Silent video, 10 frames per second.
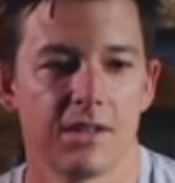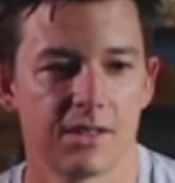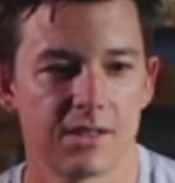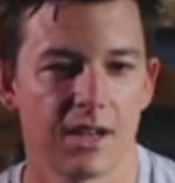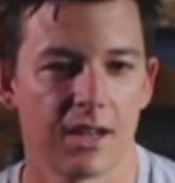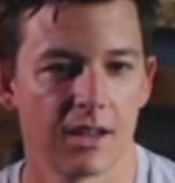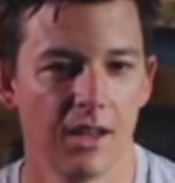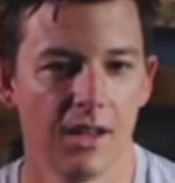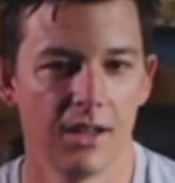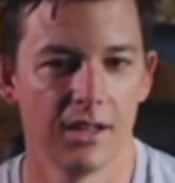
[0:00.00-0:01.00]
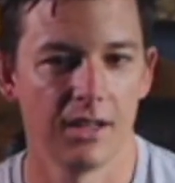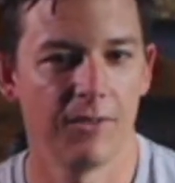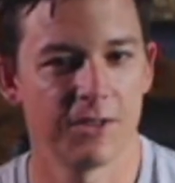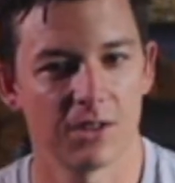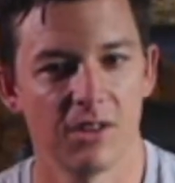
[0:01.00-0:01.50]
It's like, if
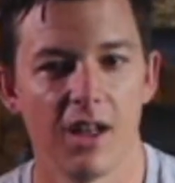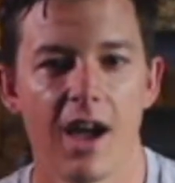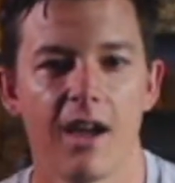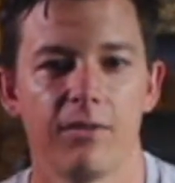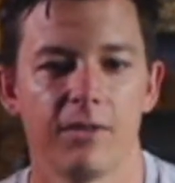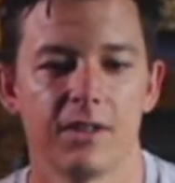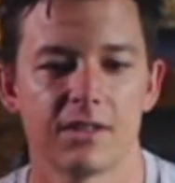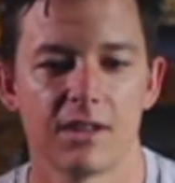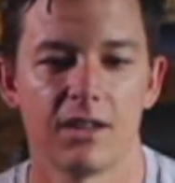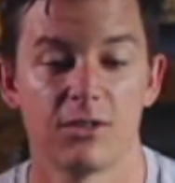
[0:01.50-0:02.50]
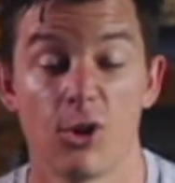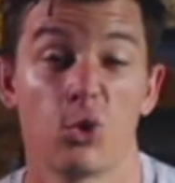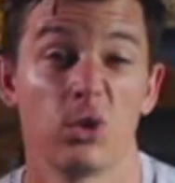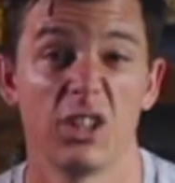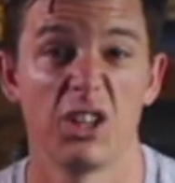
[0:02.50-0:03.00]
it's alive, it's not
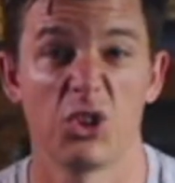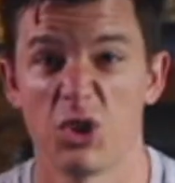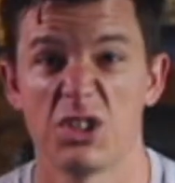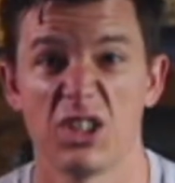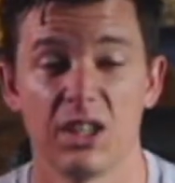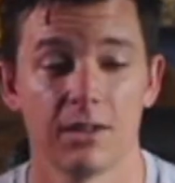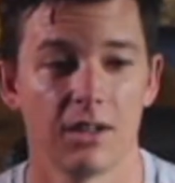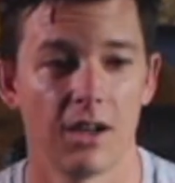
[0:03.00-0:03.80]
totally crunchy.